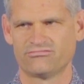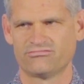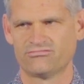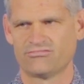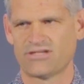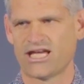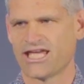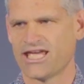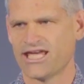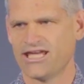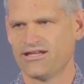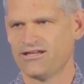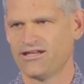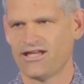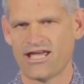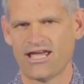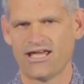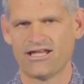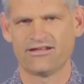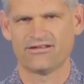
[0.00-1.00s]
again,
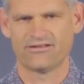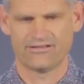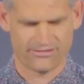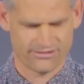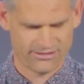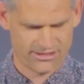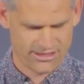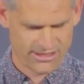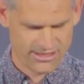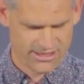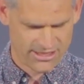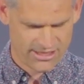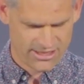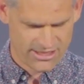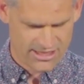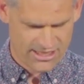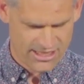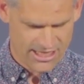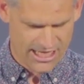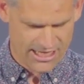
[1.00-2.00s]
and
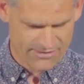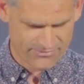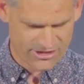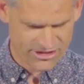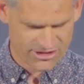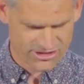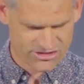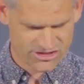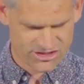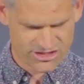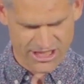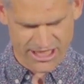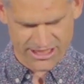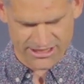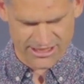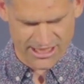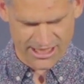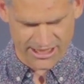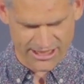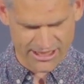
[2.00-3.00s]
the
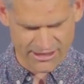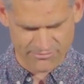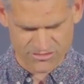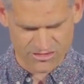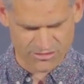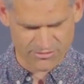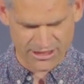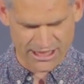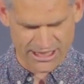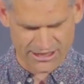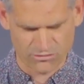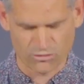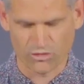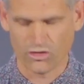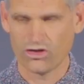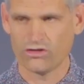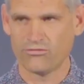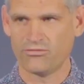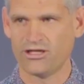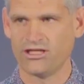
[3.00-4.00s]
sente comes from a Latin
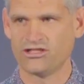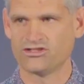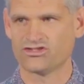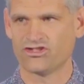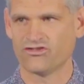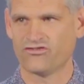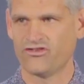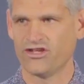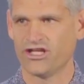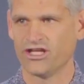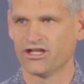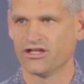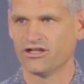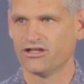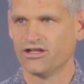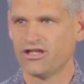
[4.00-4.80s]
word, means to feel.